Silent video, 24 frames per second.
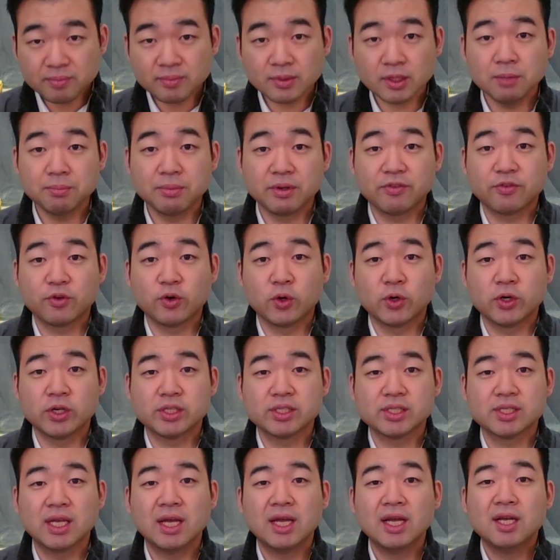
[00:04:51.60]
But of
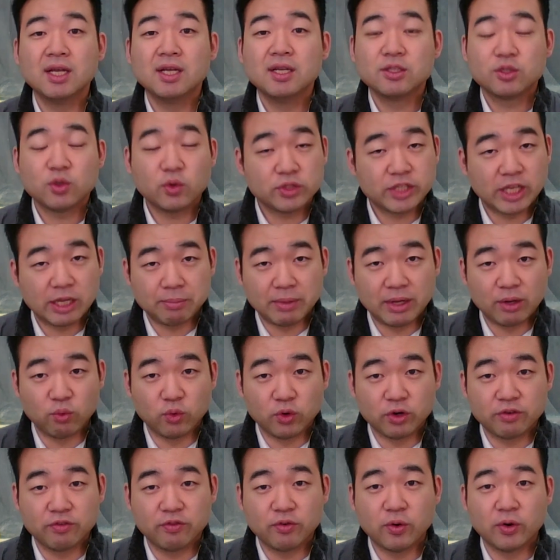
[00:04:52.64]
course, don't take my
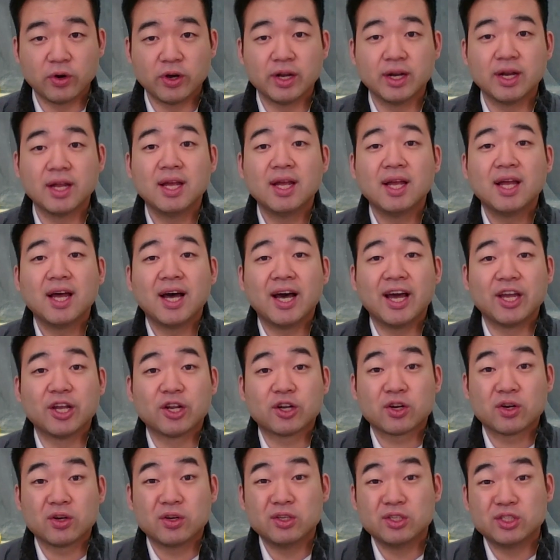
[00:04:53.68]
word for it. I
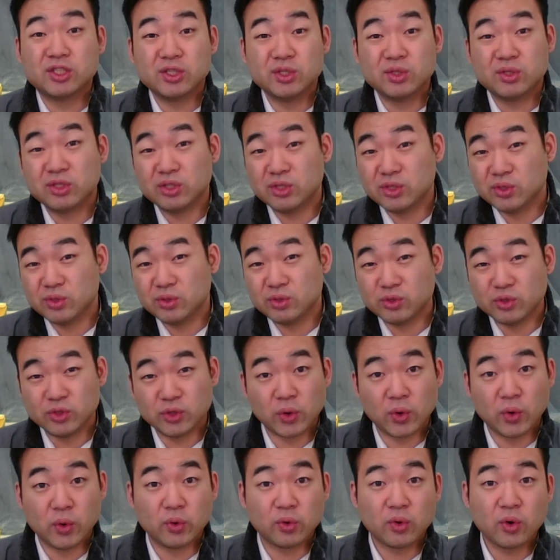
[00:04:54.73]
encourage you to do your
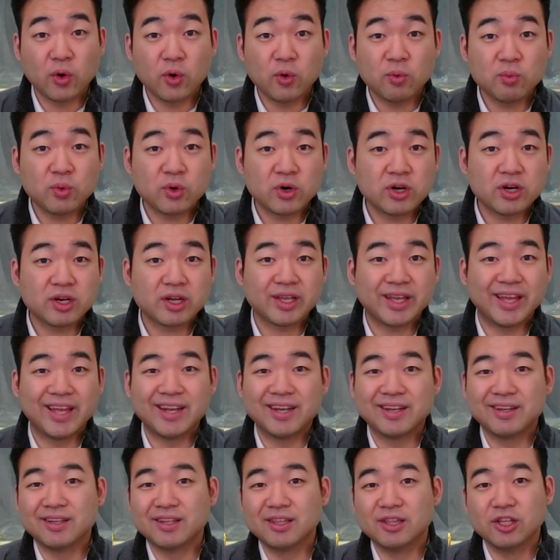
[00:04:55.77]
own homework
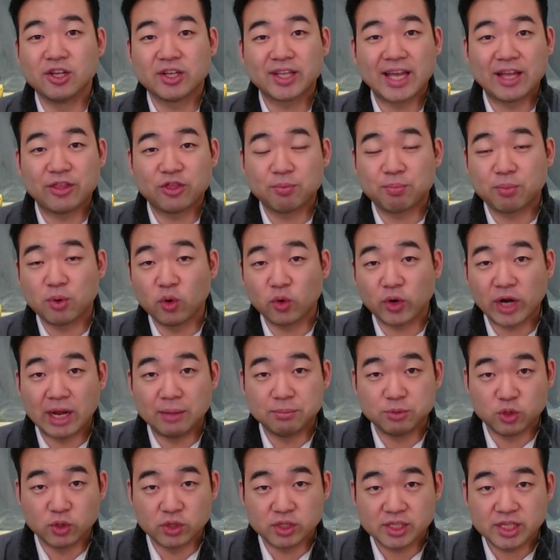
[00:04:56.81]
and look at the programs
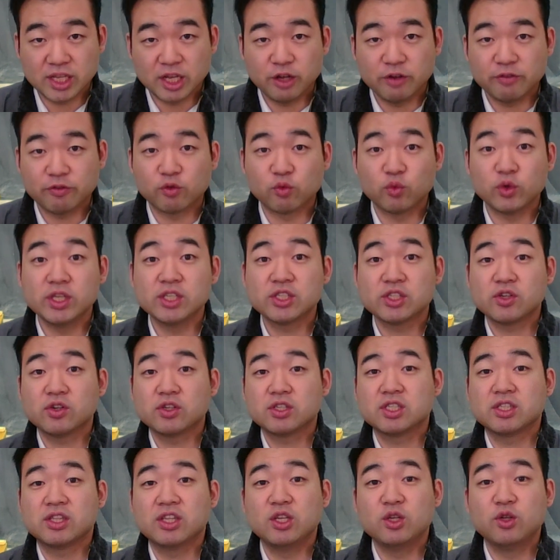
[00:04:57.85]
yourself,
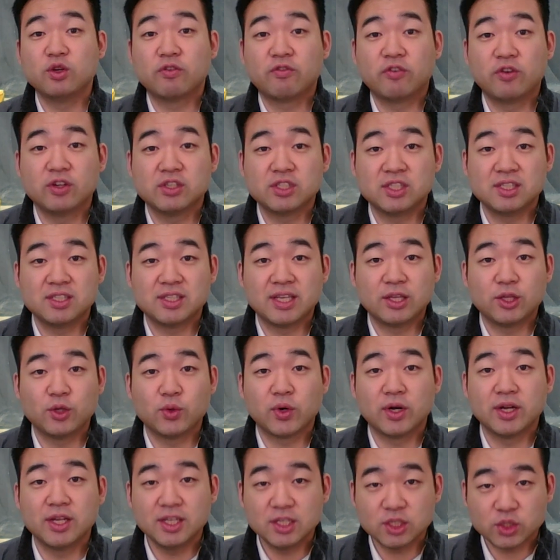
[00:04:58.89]
research the universities that you are
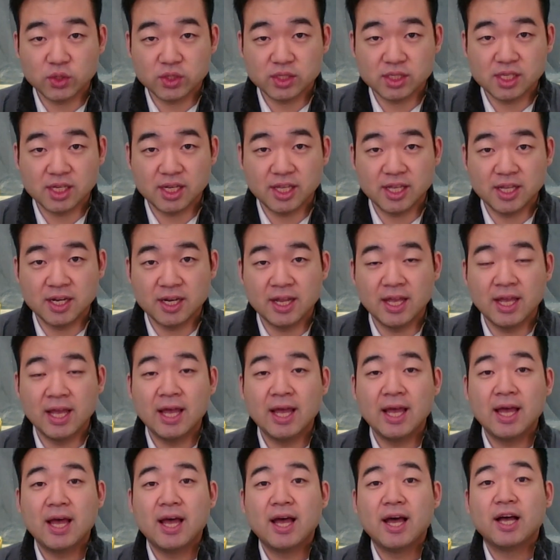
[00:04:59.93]
interested in.
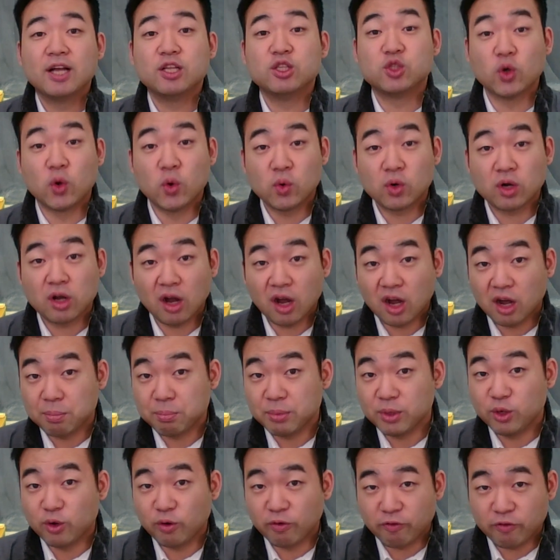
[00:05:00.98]
Don't copy
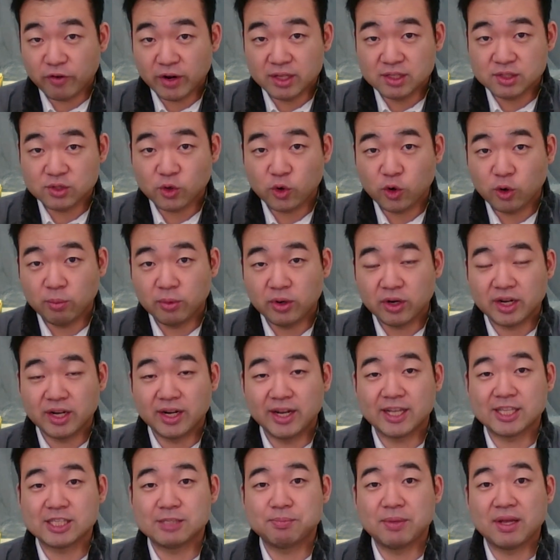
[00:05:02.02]
your friend's homework and
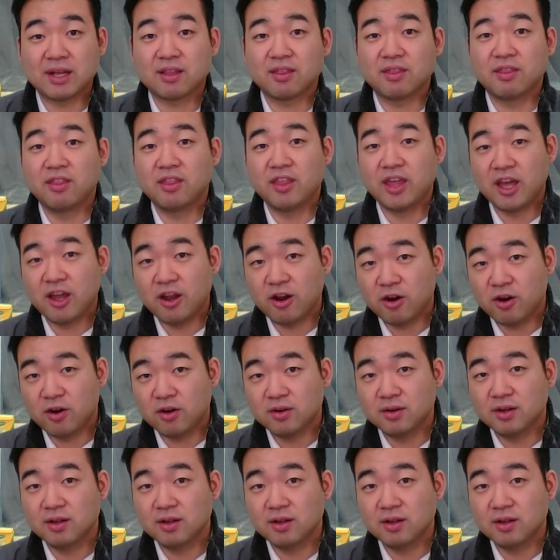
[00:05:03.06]
expect their